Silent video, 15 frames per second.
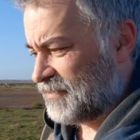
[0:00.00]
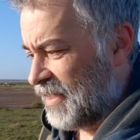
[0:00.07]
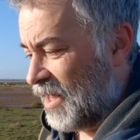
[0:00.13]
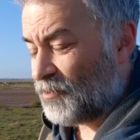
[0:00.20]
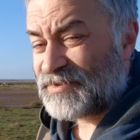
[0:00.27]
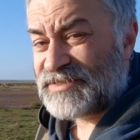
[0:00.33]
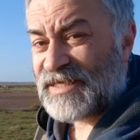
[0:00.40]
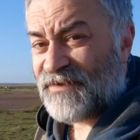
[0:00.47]

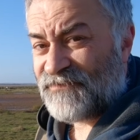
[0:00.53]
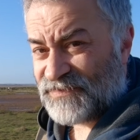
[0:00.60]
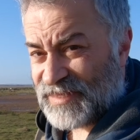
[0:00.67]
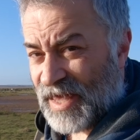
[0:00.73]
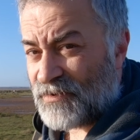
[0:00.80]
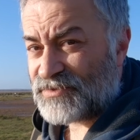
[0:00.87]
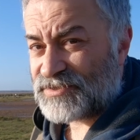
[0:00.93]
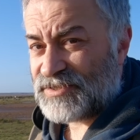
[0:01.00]
helped save
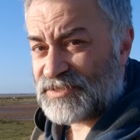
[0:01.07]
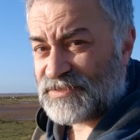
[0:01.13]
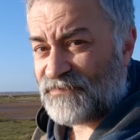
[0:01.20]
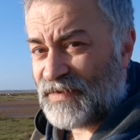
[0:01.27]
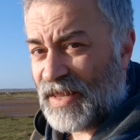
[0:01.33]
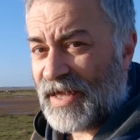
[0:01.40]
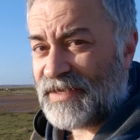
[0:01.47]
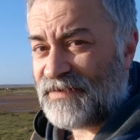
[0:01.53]
thousands
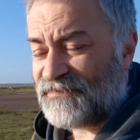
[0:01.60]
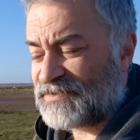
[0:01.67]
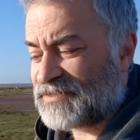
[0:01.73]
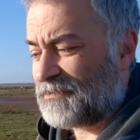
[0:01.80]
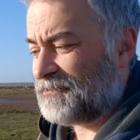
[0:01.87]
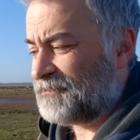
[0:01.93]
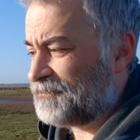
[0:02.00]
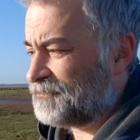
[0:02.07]
of lives.